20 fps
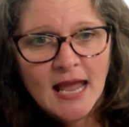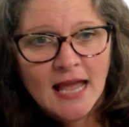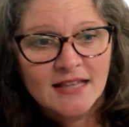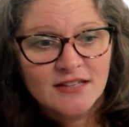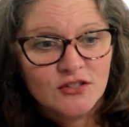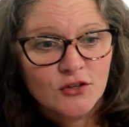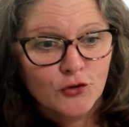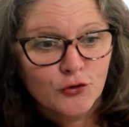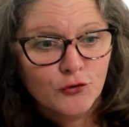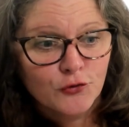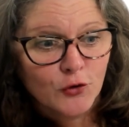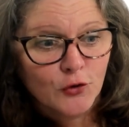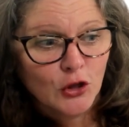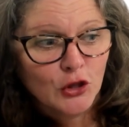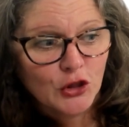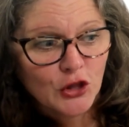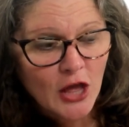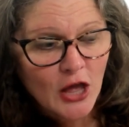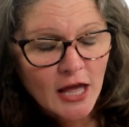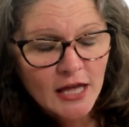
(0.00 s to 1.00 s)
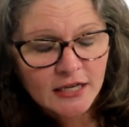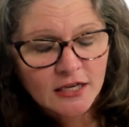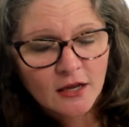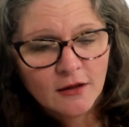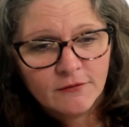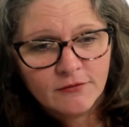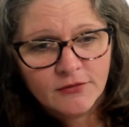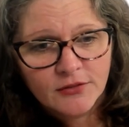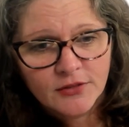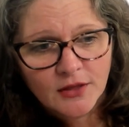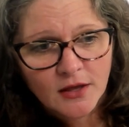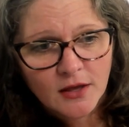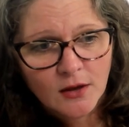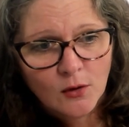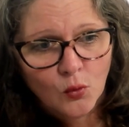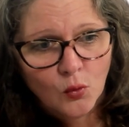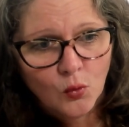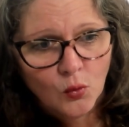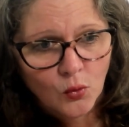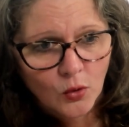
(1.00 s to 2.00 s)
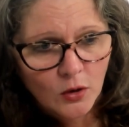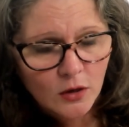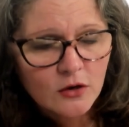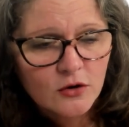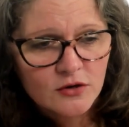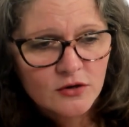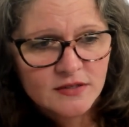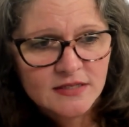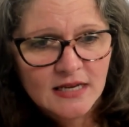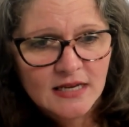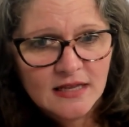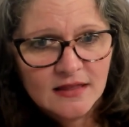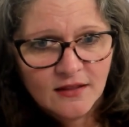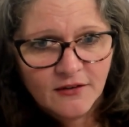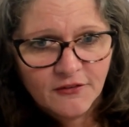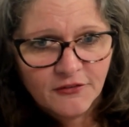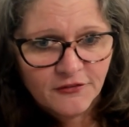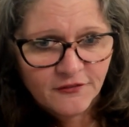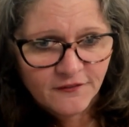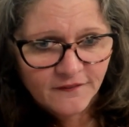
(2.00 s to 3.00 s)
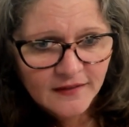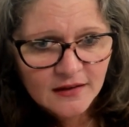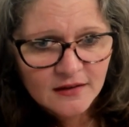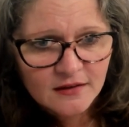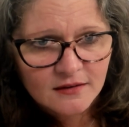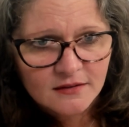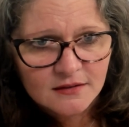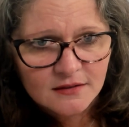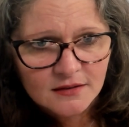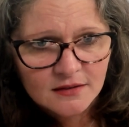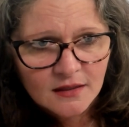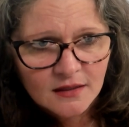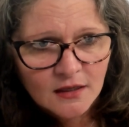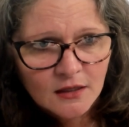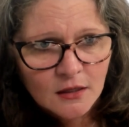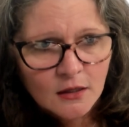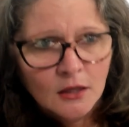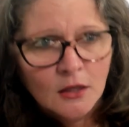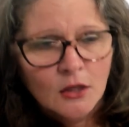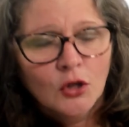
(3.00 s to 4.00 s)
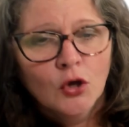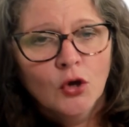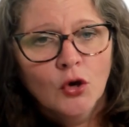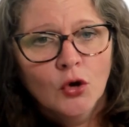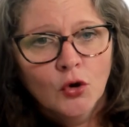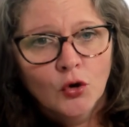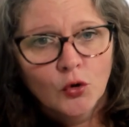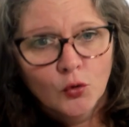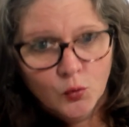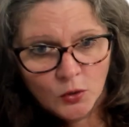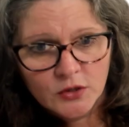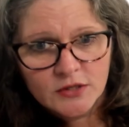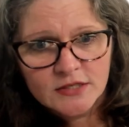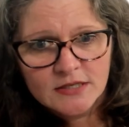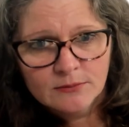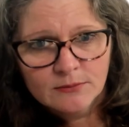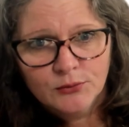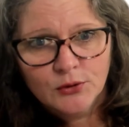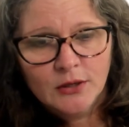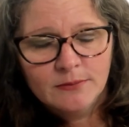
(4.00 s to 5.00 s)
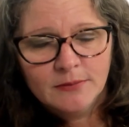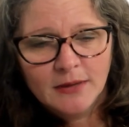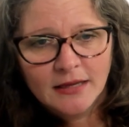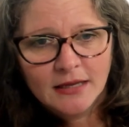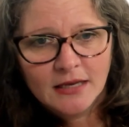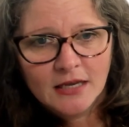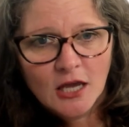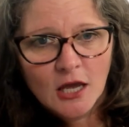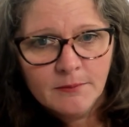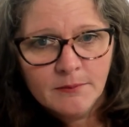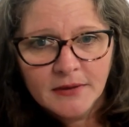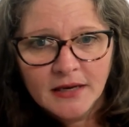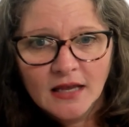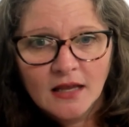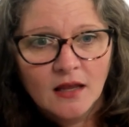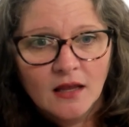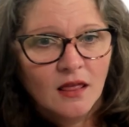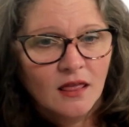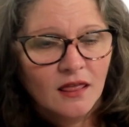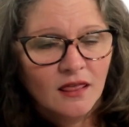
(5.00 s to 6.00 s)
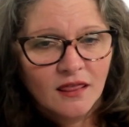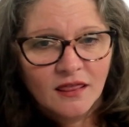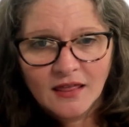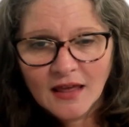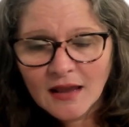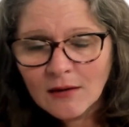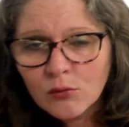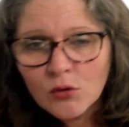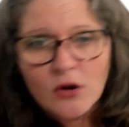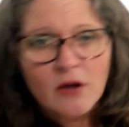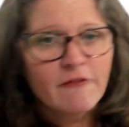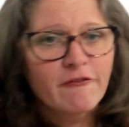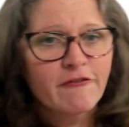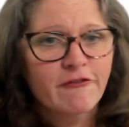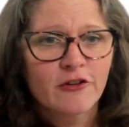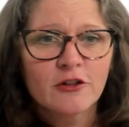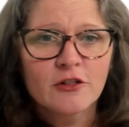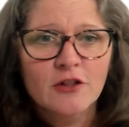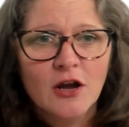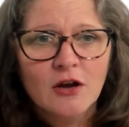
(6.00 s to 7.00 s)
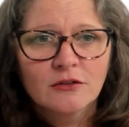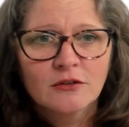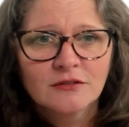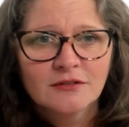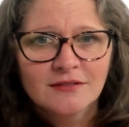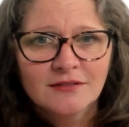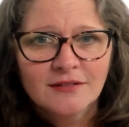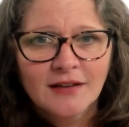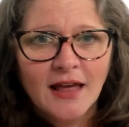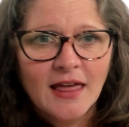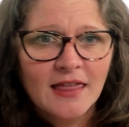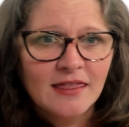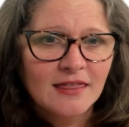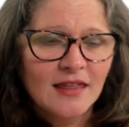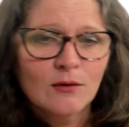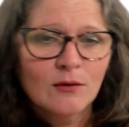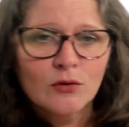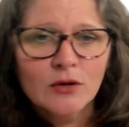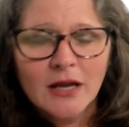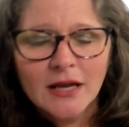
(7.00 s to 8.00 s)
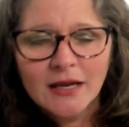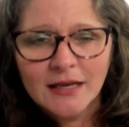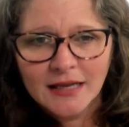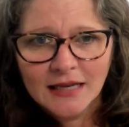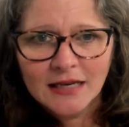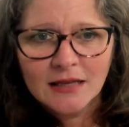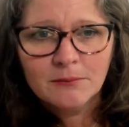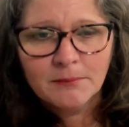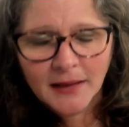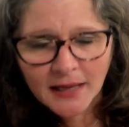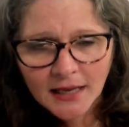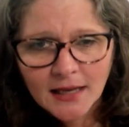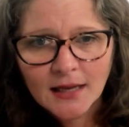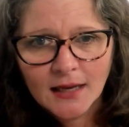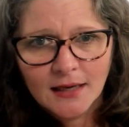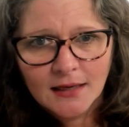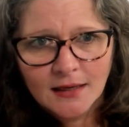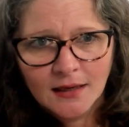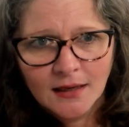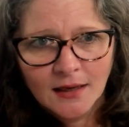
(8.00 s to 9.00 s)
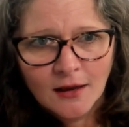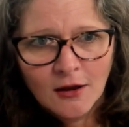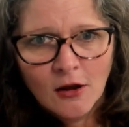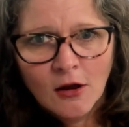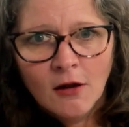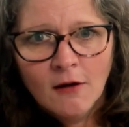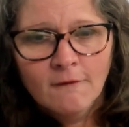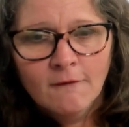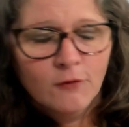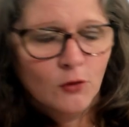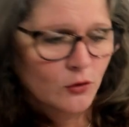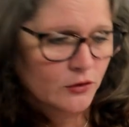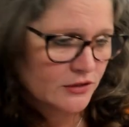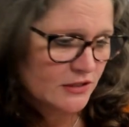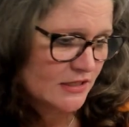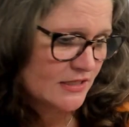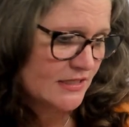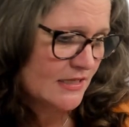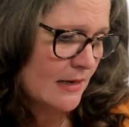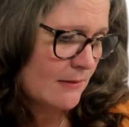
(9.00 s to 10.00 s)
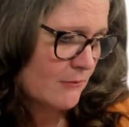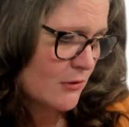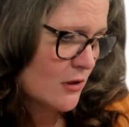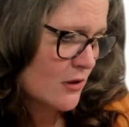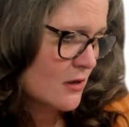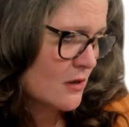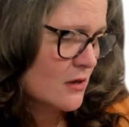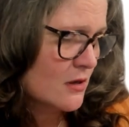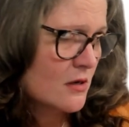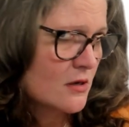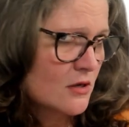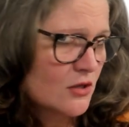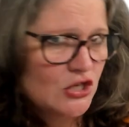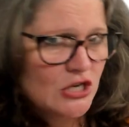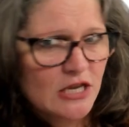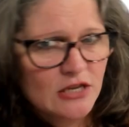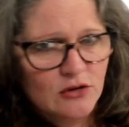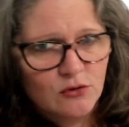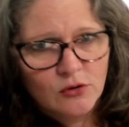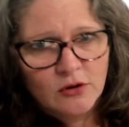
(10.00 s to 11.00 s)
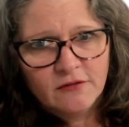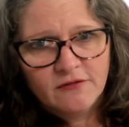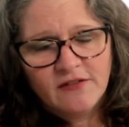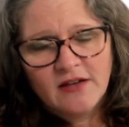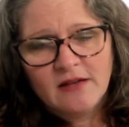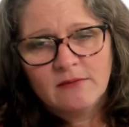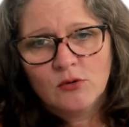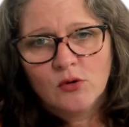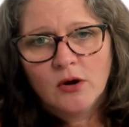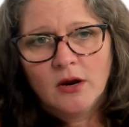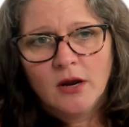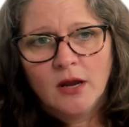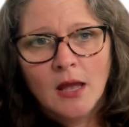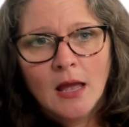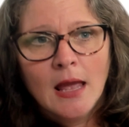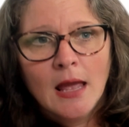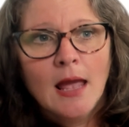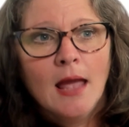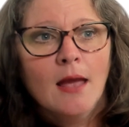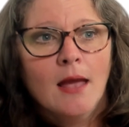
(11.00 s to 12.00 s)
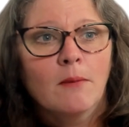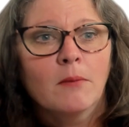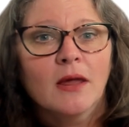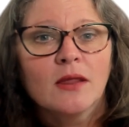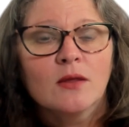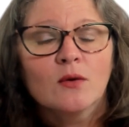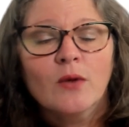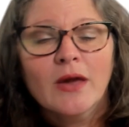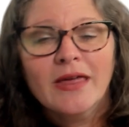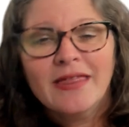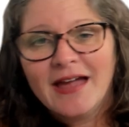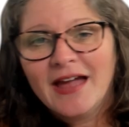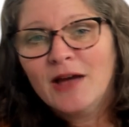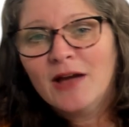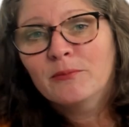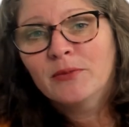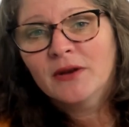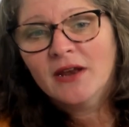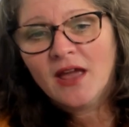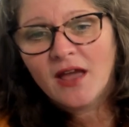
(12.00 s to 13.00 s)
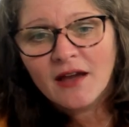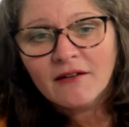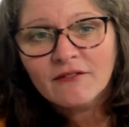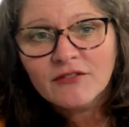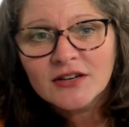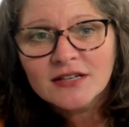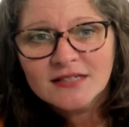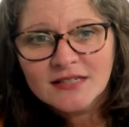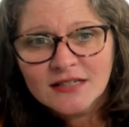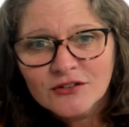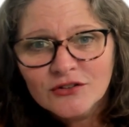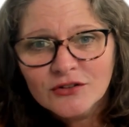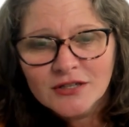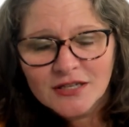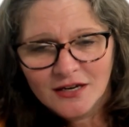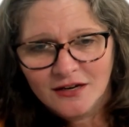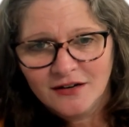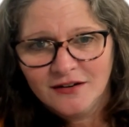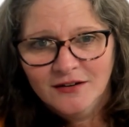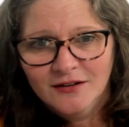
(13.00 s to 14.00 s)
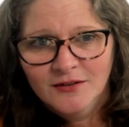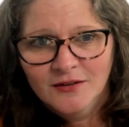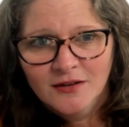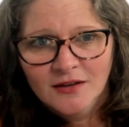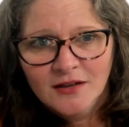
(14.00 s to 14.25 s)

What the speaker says: And so for a lot of the workers in the field who weren't employed by the company, they were on furlough and they were not getting paid for December, January, February. And by the way, that happened every single year.